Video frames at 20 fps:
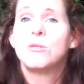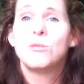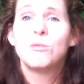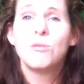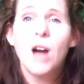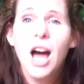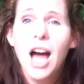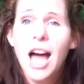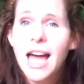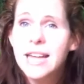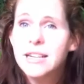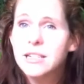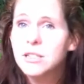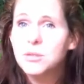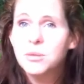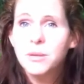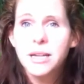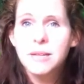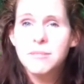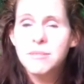Write
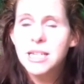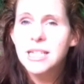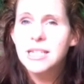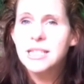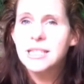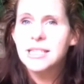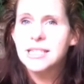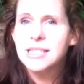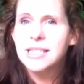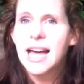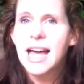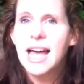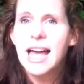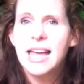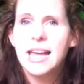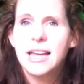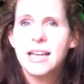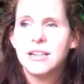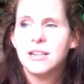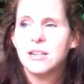20 minutes a
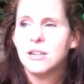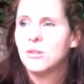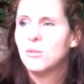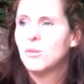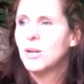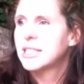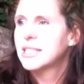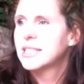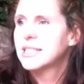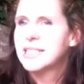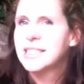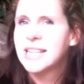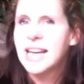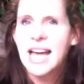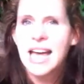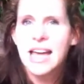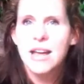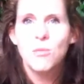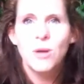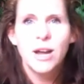day, once a
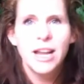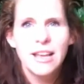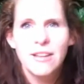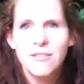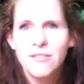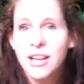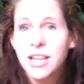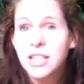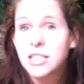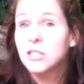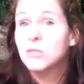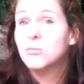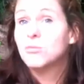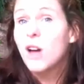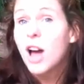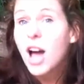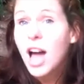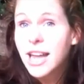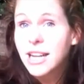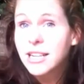day, whenever, just
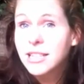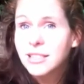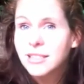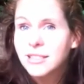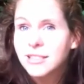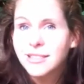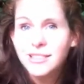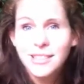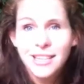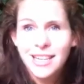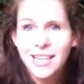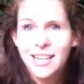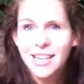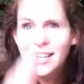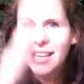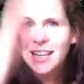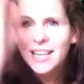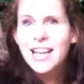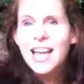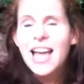write,
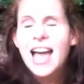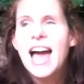yeah?